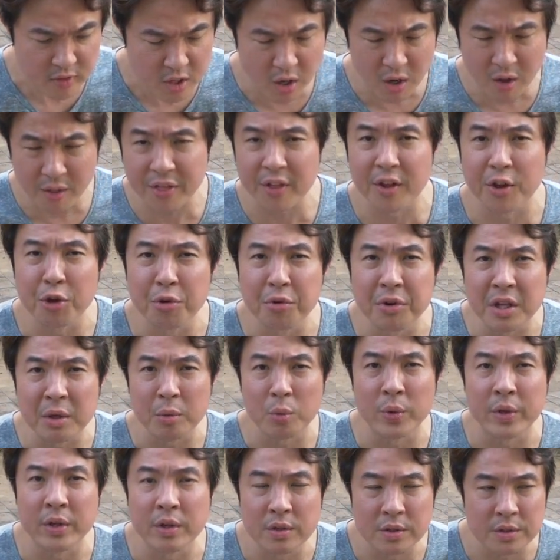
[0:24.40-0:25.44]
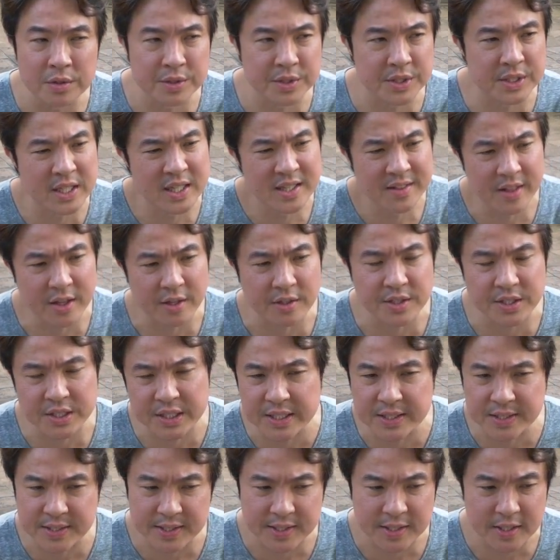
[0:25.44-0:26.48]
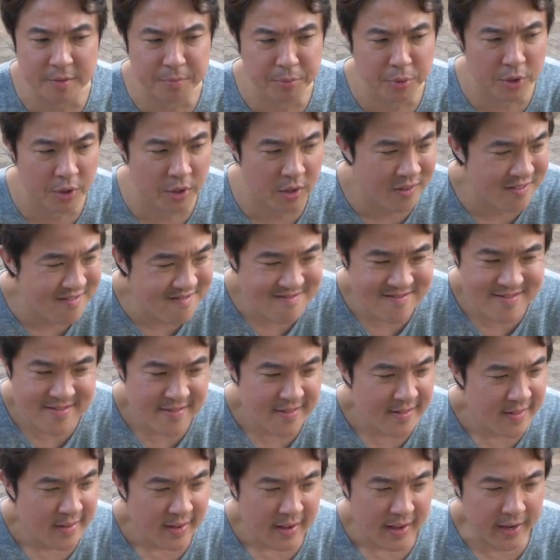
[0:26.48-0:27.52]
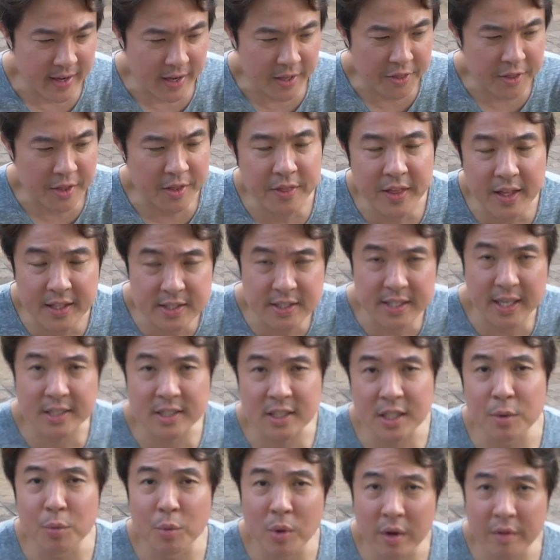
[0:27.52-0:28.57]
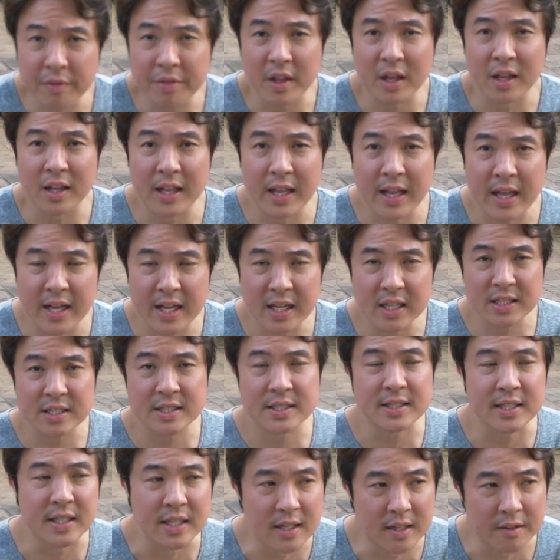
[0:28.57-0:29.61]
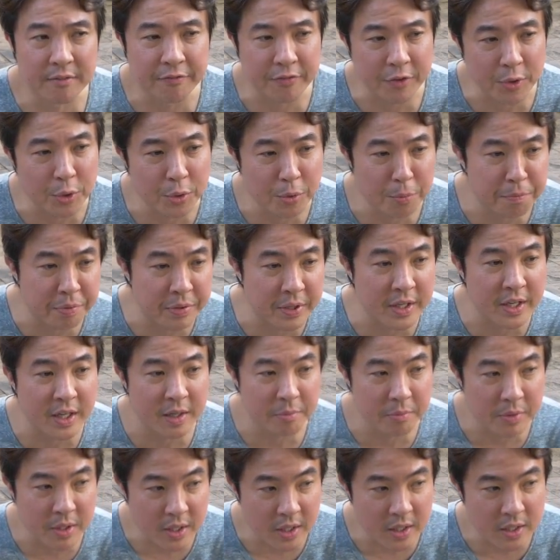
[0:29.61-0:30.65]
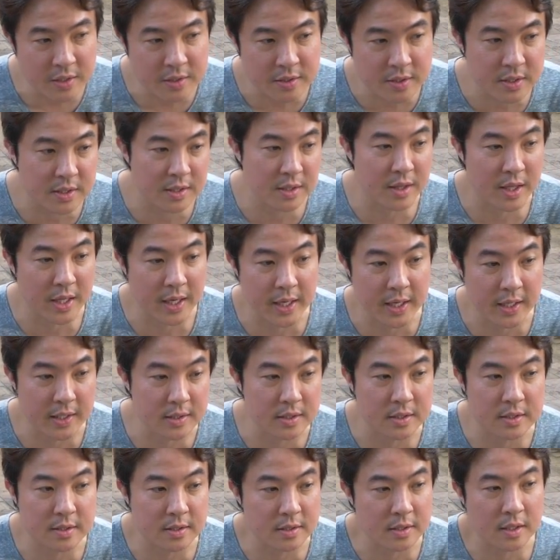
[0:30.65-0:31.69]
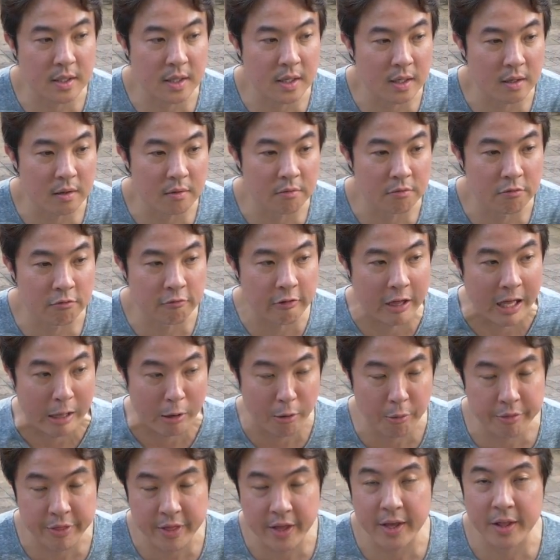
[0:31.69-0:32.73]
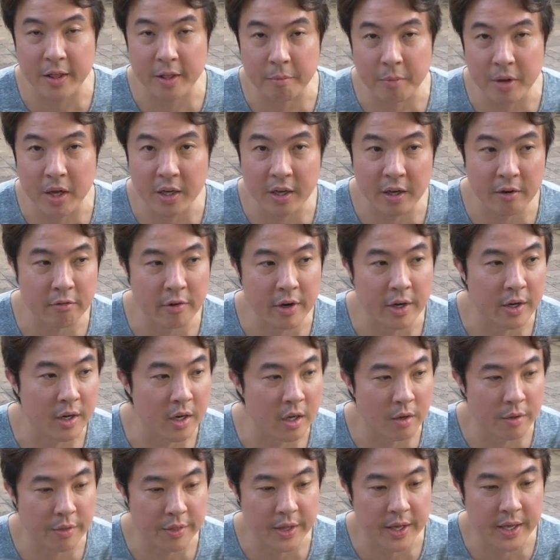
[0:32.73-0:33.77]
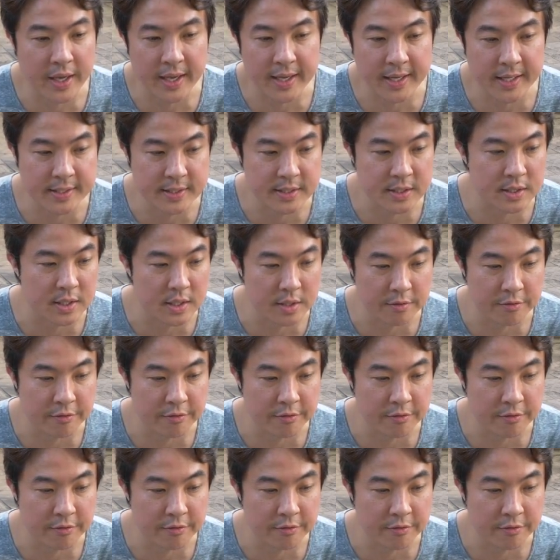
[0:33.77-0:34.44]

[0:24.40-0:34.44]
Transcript: all the UNIWHEELs that you see in Singapore. And I think that's actually one of the last few PMDs that's out there in the market right now that has